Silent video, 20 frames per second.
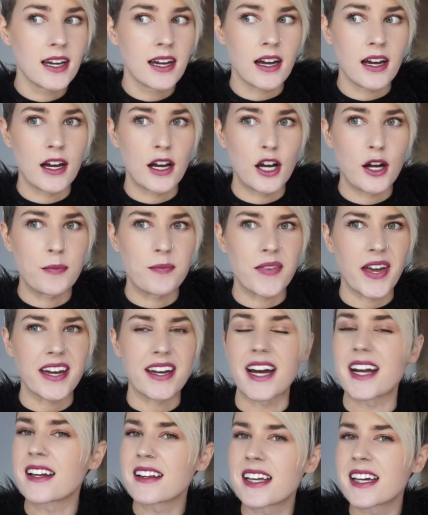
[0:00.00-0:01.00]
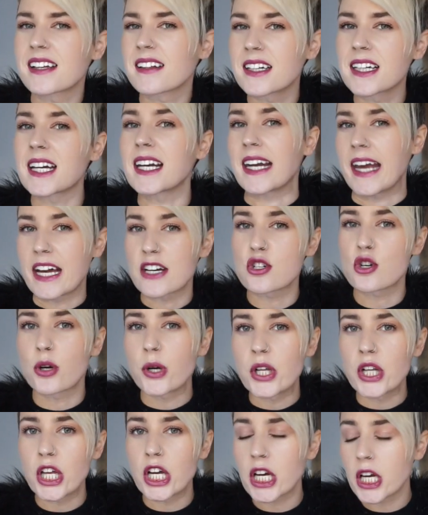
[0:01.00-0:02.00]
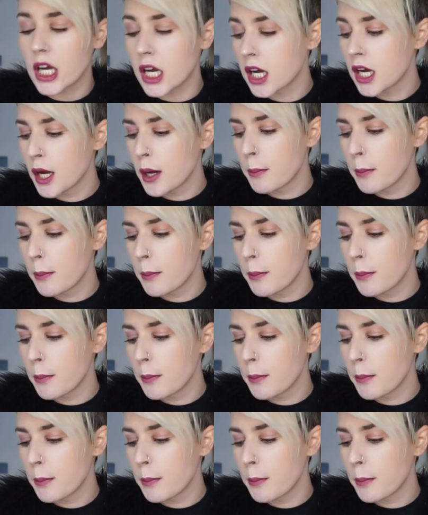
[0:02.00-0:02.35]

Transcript: Um, I kind of like like a natural look,